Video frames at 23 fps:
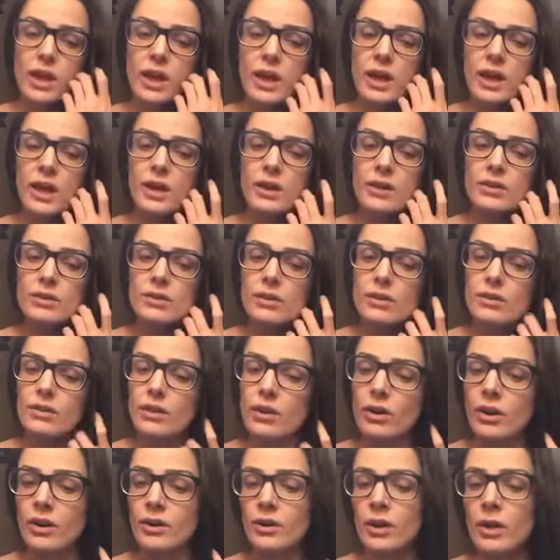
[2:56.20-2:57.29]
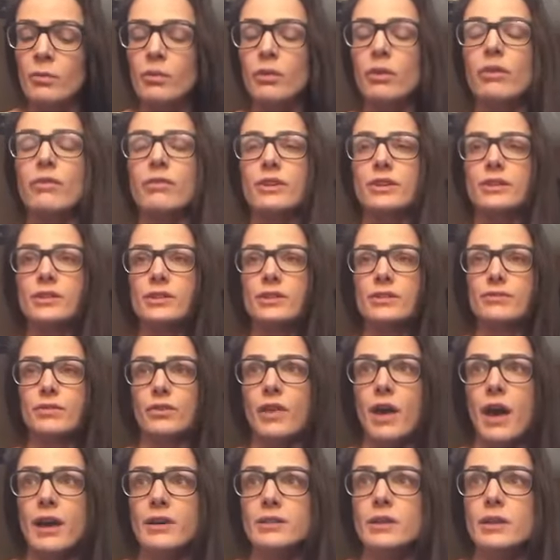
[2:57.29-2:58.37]
And there are a number of reasons for
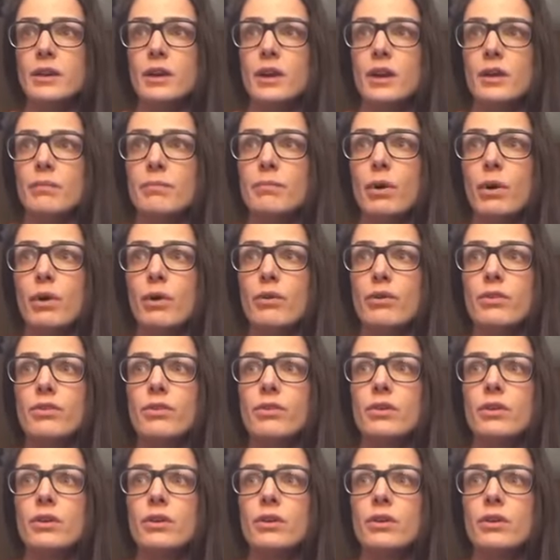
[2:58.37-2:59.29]
that, both